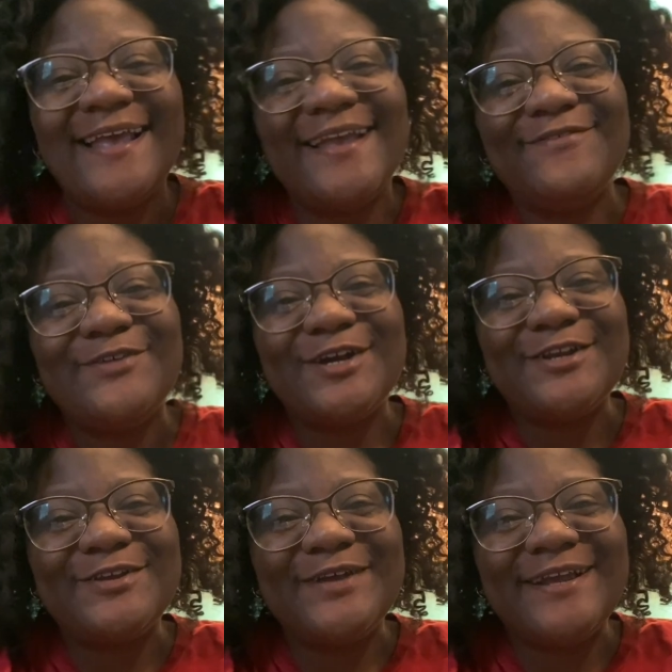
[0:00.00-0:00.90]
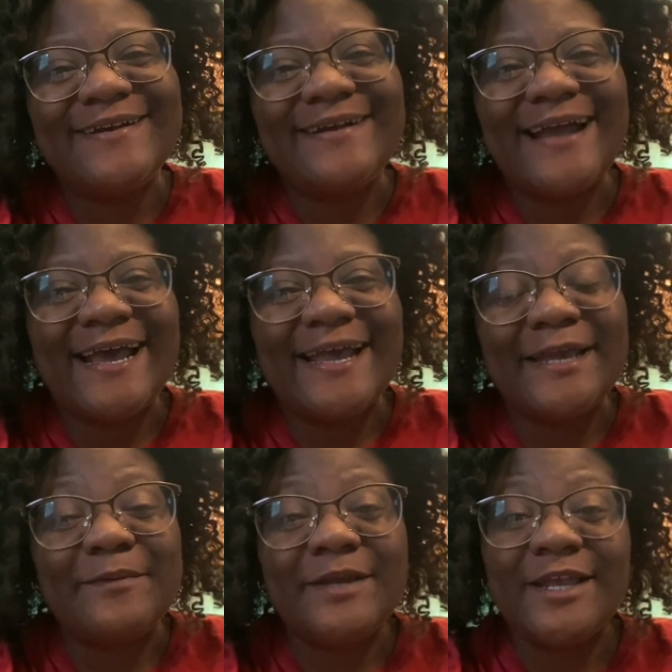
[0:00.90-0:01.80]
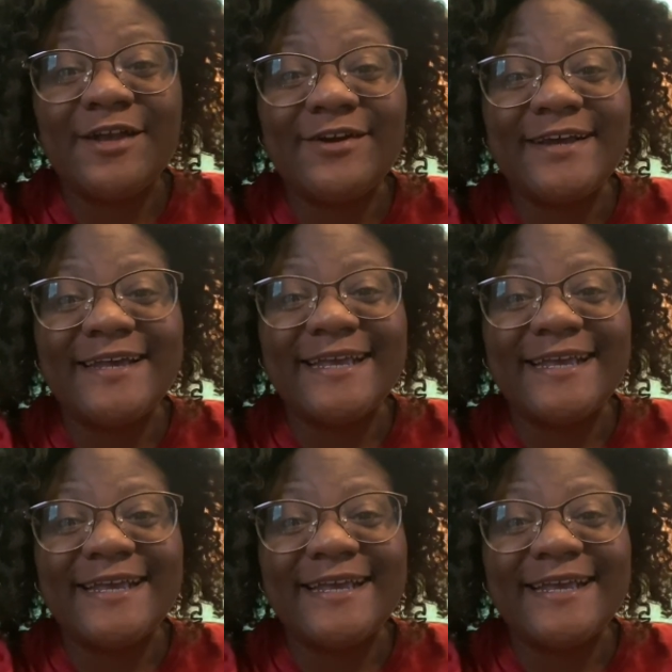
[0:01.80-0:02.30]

If you're new here, I am Kira,